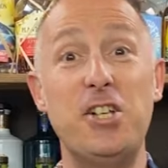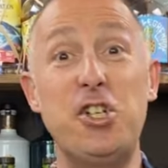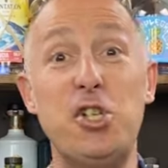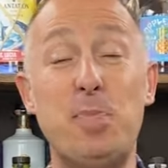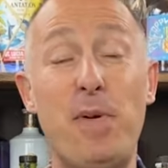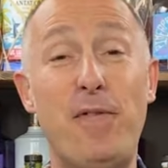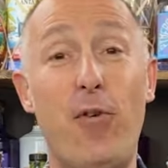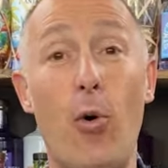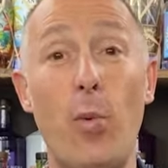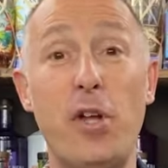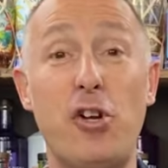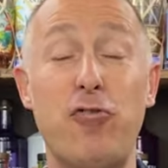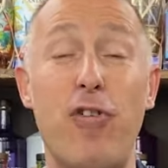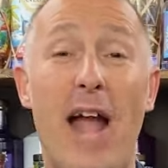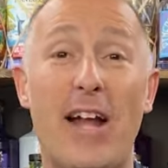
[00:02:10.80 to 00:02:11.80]
Now just before
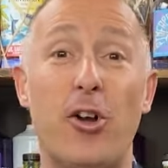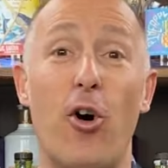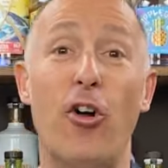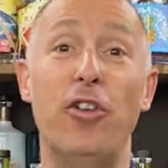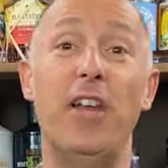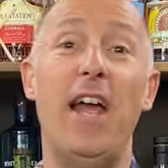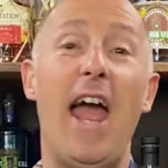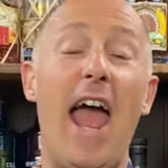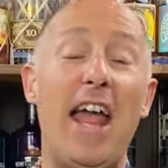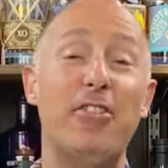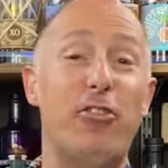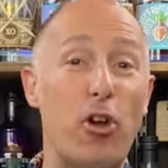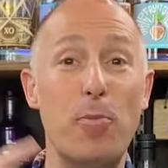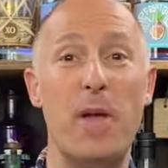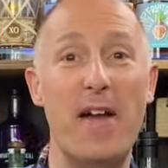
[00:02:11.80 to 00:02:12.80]
we crack on,
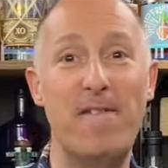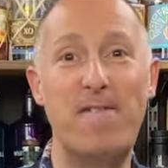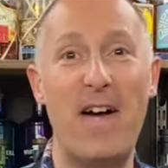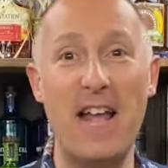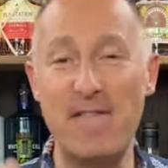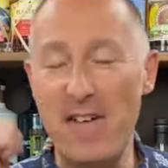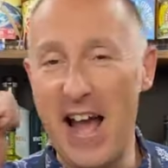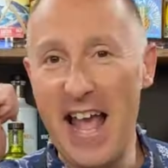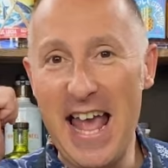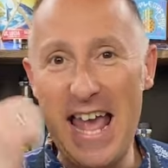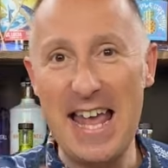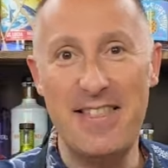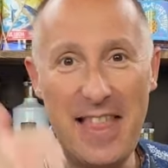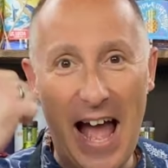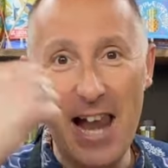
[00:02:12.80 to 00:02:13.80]
do me a favor,
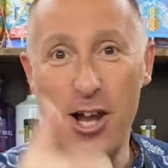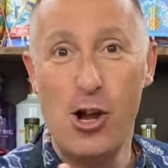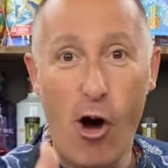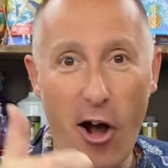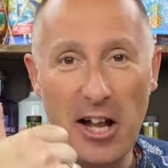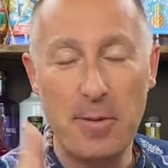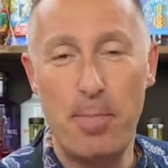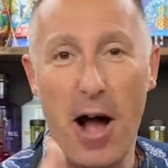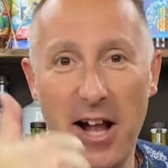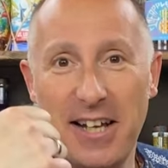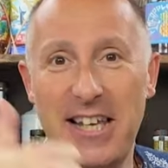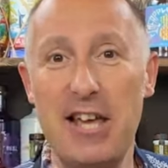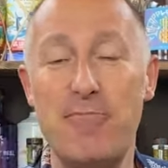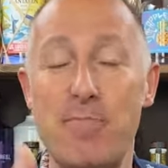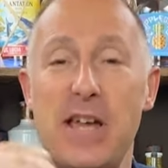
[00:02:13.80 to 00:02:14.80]
hit that like
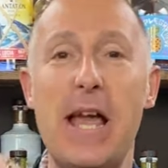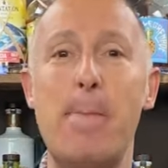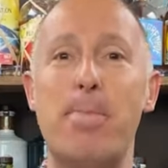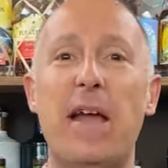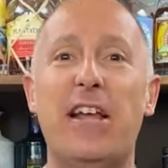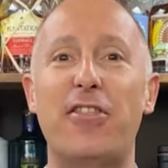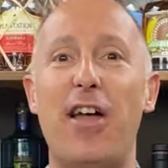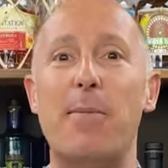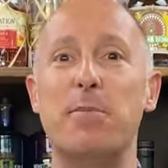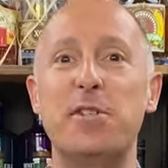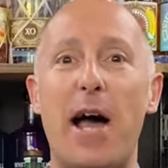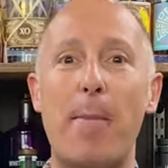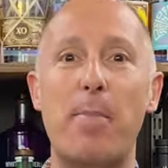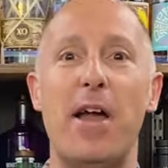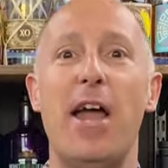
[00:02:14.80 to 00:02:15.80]
button, give me a big
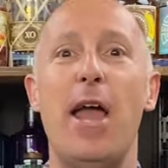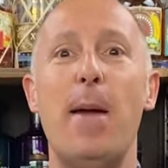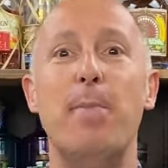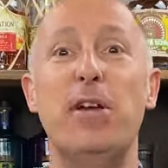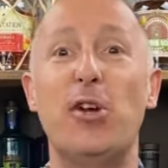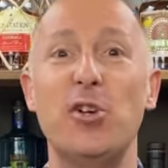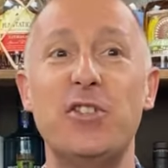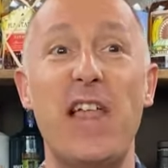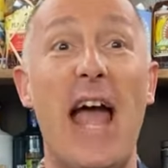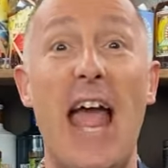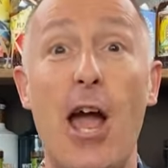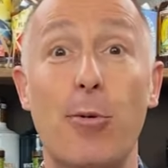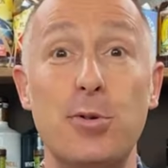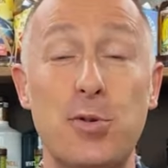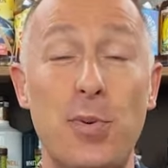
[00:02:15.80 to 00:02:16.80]
thumbs up because that
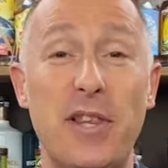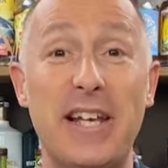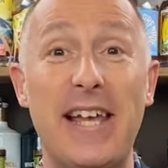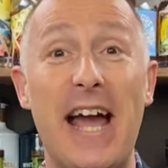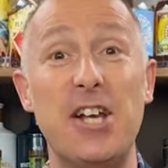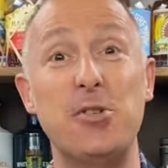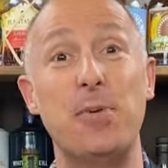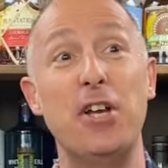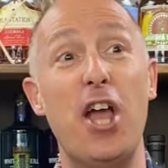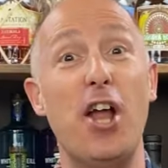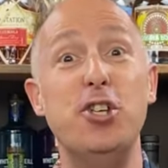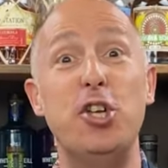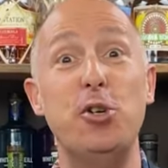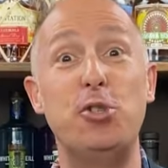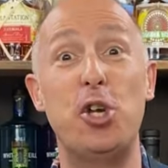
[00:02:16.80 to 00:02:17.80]
helps with engagement
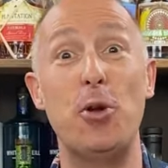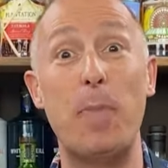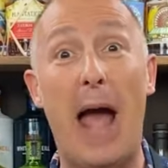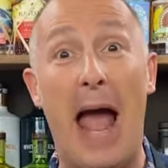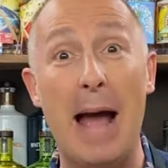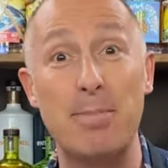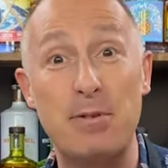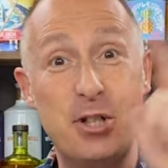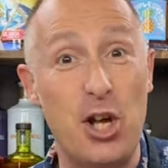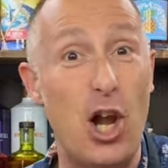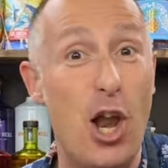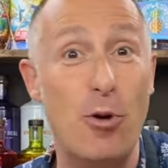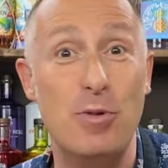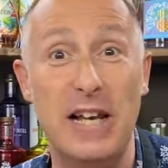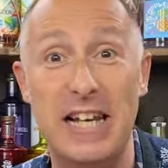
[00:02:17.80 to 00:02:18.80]
and YouTube
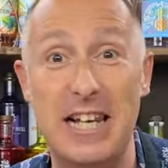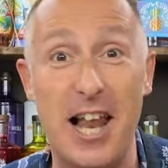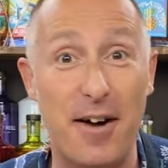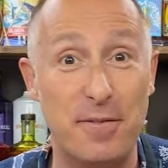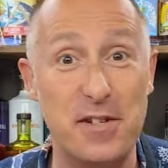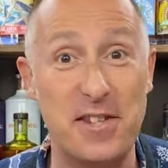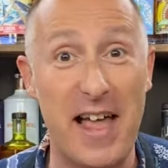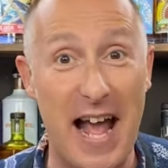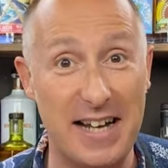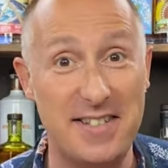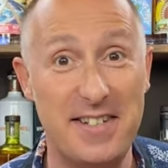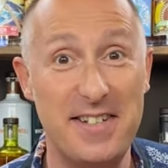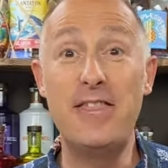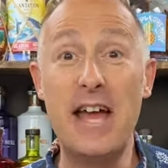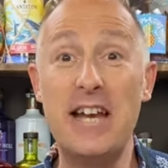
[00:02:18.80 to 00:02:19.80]
absolutely loves
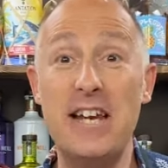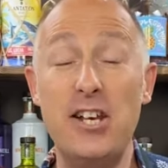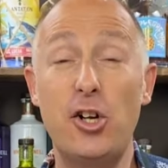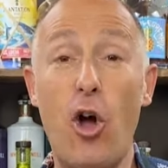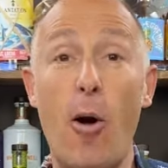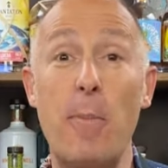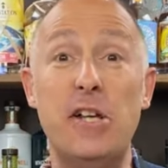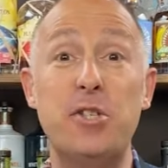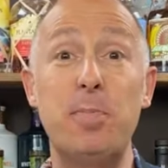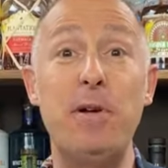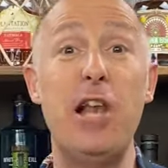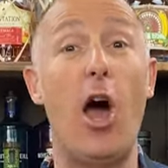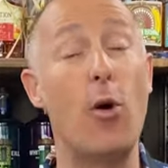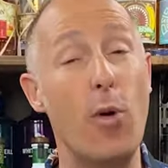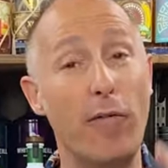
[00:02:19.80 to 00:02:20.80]
that. And then in the comments
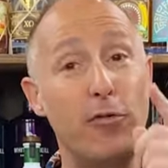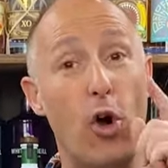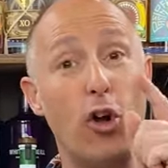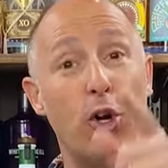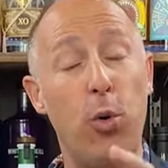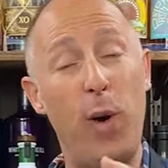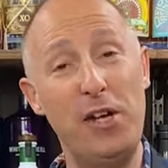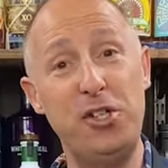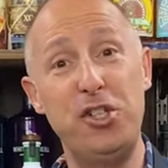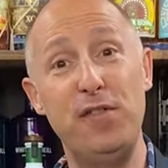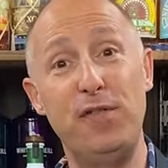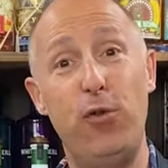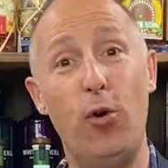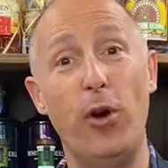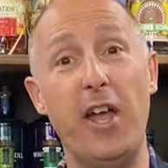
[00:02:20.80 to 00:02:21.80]
below, I've got a
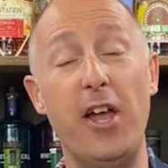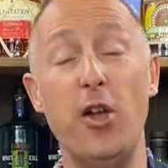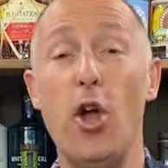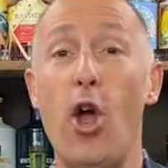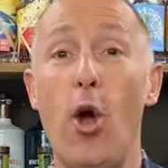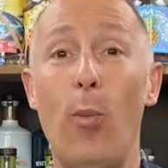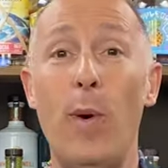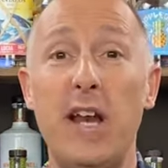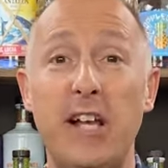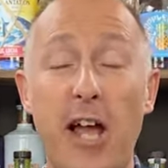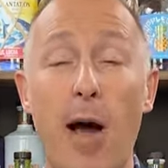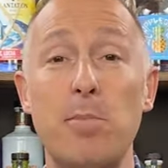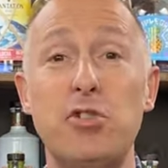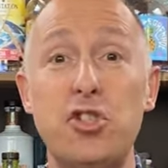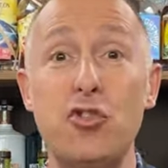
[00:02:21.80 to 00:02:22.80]
question for you. When it
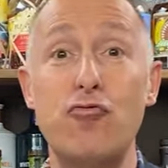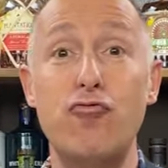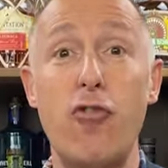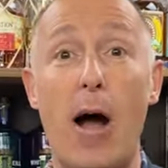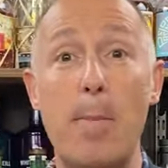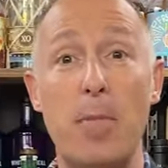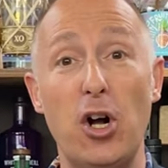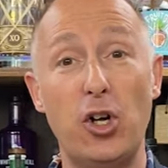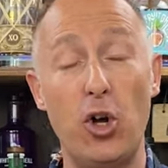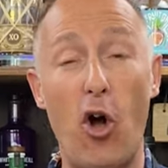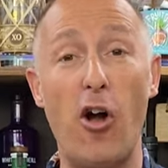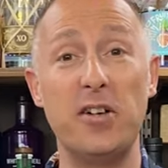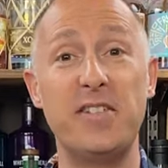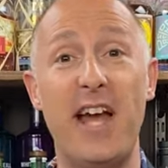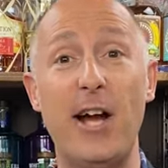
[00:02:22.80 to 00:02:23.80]
comes to rum
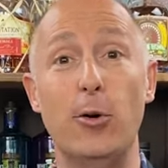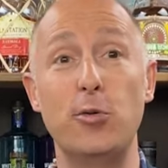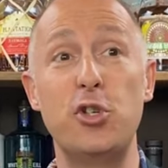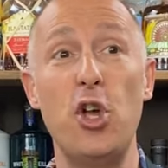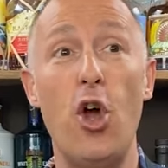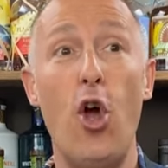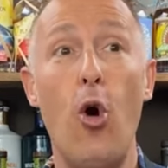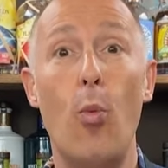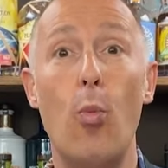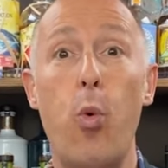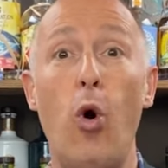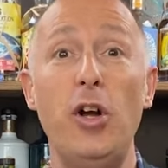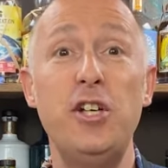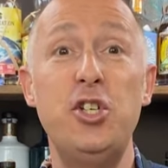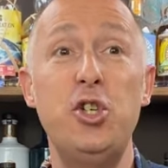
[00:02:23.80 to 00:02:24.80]
cocktails,
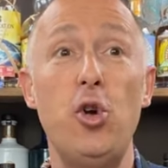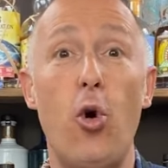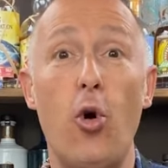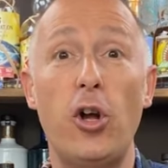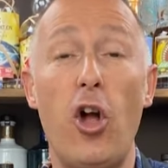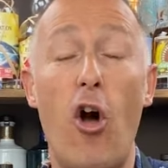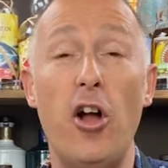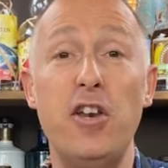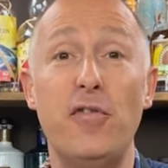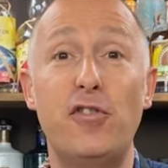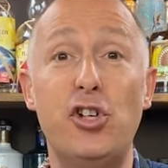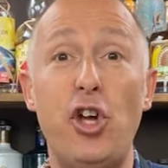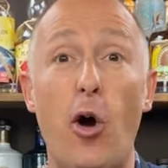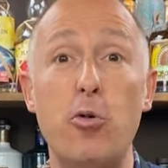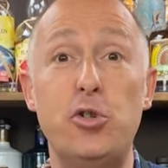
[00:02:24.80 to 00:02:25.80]
what is your kind of
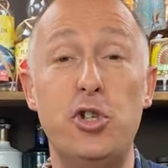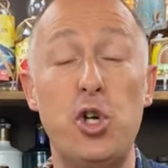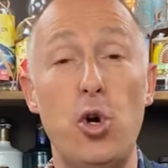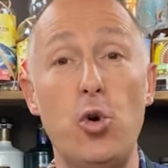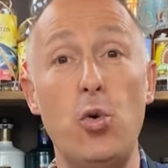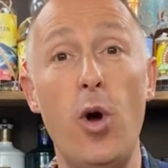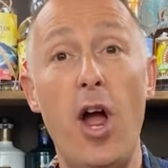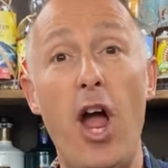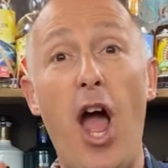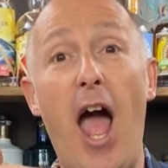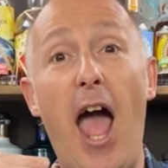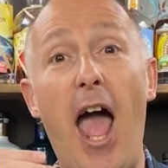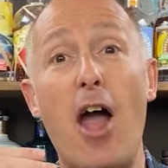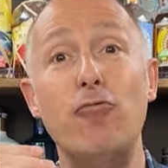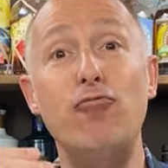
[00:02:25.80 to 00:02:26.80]
go-to
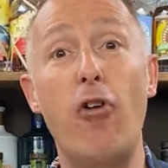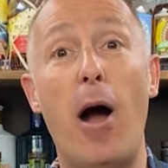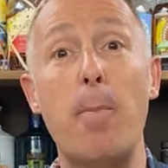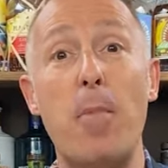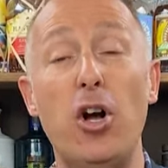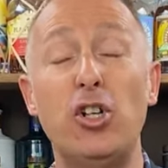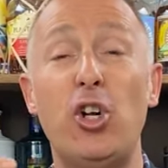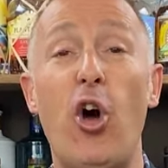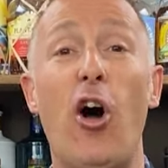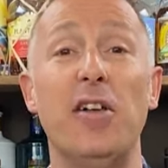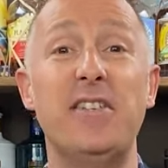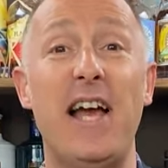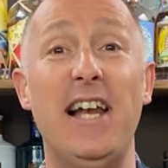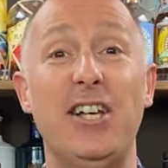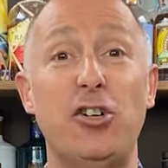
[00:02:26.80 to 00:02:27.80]
uh, rum
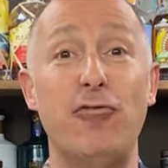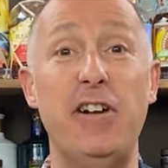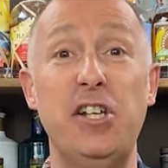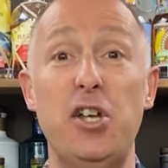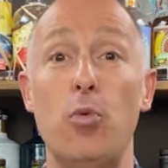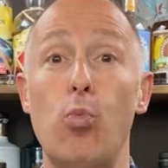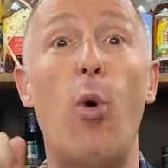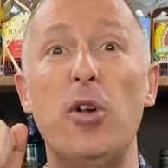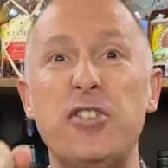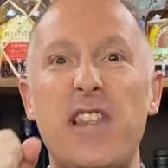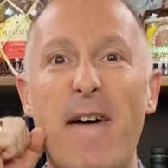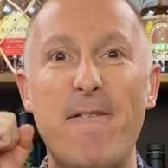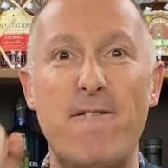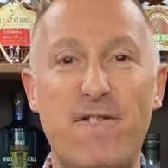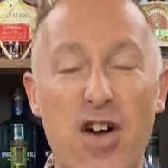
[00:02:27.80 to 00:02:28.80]
cocktail ingredient? What's
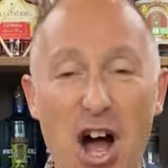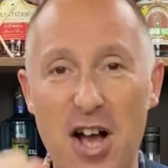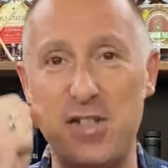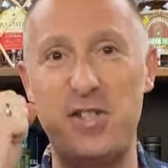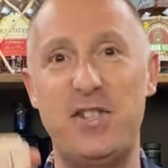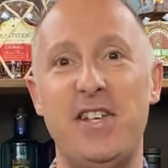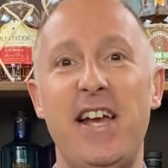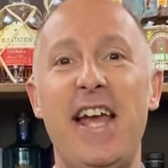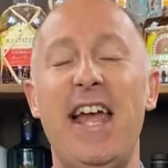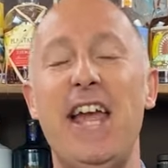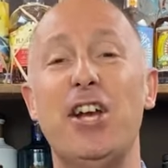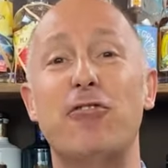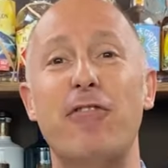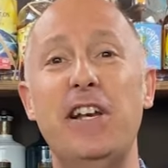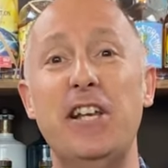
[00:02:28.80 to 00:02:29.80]
that first
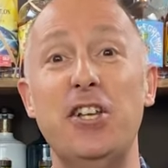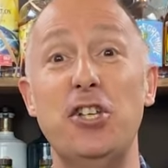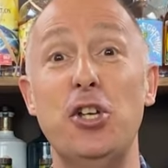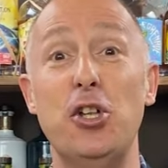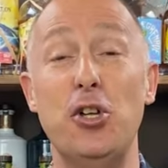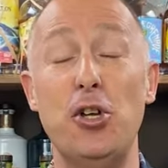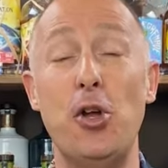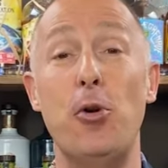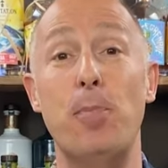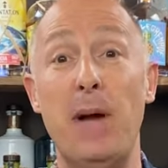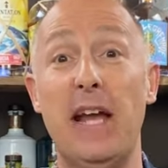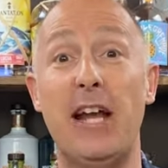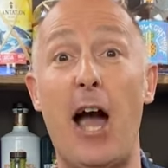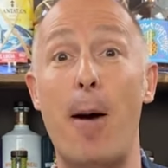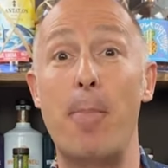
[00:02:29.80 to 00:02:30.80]
ingredient you, you
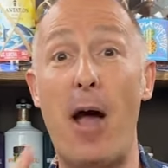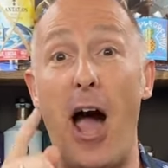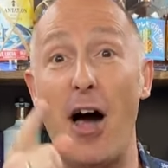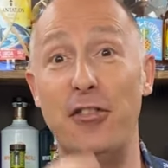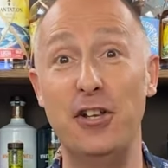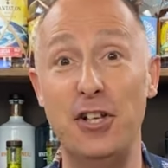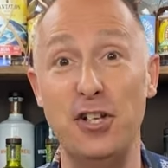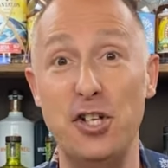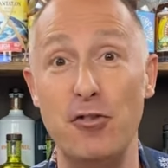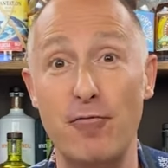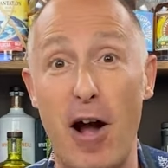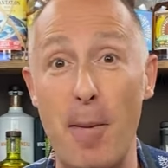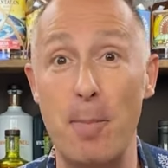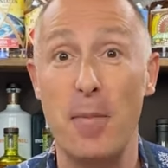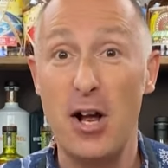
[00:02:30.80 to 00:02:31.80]
pick up other than your
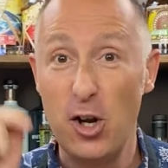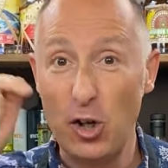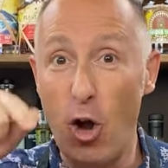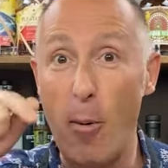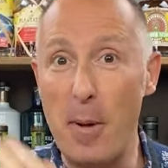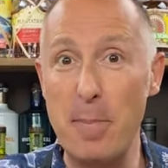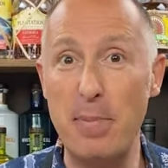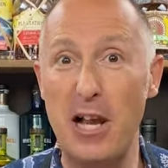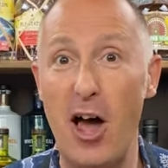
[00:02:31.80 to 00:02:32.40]
rum? Comment